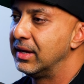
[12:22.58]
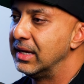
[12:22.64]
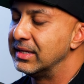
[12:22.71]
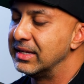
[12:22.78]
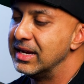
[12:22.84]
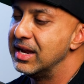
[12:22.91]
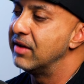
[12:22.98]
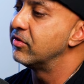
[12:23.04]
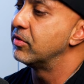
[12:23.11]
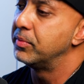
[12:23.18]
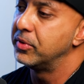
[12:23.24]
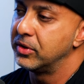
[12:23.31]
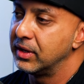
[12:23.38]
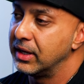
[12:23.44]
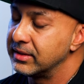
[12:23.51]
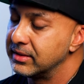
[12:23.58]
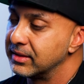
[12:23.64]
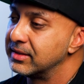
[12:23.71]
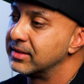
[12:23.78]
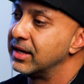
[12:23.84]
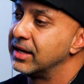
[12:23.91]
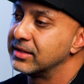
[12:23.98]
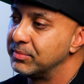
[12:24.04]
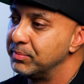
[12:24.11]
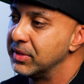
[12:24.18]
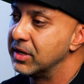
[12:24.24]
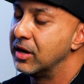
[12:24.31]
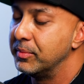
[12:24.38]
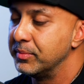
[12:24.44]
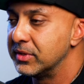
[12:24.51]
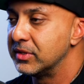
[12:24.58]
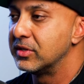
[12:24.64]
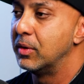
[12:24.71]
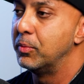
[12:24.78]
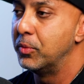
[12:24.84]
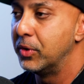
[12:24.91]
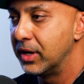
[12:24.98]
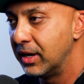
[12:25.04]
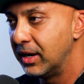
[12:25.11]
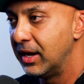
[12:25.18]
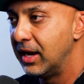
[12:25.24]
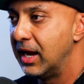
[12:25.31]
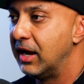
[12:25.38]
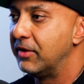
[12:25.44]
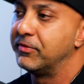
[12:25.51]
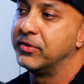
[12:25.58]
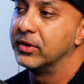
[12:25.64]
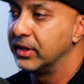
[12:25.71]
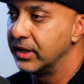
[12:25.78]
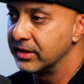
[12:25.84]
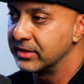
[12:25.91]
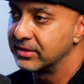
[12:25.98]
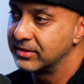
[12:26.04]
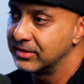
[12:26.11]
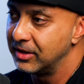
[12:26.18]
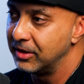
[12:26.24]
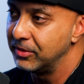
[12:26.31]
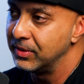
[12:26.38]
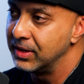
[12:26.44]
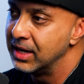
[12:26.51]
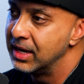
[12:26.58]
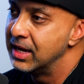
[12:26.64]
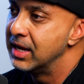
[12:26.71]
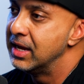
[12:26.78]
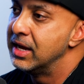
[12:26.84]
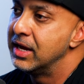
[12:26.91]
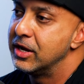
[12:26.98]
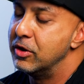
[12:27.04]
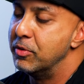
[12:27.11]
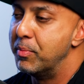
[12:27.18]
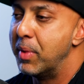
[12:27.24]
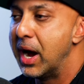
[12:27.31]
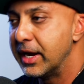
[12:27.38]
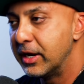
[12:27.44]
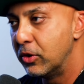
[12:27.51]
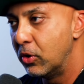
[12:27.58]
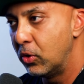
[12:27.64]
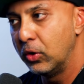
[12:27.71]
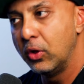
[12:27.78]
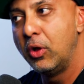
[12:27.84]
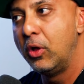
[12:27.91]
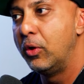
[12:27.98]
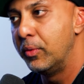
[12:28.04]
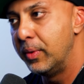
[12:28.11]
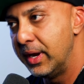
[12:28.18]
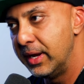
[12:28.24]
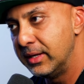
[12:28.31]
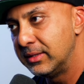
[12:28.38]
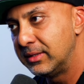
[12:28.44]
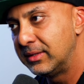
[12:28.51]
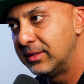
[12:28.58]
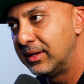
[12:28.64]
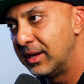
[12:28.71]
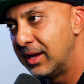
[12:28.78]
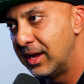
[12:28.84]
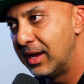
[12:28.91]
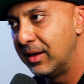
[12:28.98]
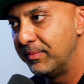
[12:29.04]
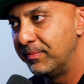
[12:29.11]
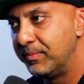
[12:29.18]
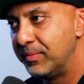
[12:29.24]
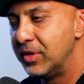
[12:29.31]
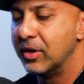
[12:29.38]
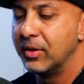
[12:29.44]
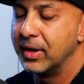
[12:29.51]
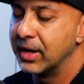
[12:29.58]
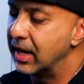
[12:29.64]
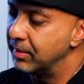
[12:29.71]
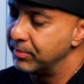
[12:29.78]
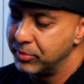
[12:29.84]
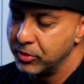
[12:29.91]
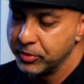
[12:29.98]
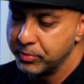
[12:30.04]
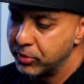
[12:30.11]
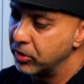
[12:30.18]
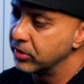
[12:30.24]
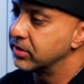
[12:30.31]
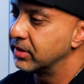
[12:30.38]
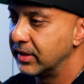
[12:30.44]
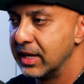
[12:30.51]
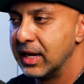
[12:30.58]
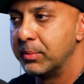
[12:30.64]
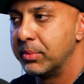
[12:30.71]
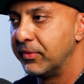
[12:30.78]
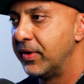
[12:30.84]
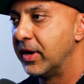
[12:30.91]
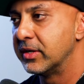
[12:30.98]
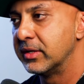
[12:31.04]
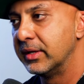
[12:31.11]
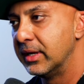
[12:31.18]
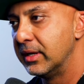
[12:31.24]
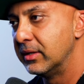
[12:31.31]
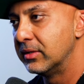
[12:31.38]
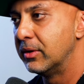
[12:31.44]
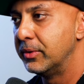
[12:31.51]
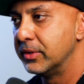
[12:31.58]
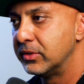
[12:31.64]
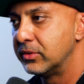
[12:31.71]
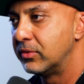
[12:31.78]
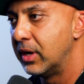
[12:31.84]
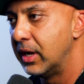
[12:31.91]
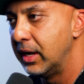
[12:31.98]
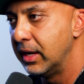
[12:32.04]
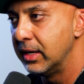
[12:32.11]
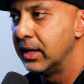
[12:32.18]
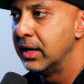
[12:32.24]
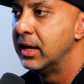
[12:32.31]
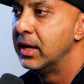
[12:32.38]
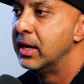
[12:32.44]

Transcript: is inevitable, and success becomes somewhat effortless. So, you know, my goal always, um, you know, again, both personally and professionally, is always try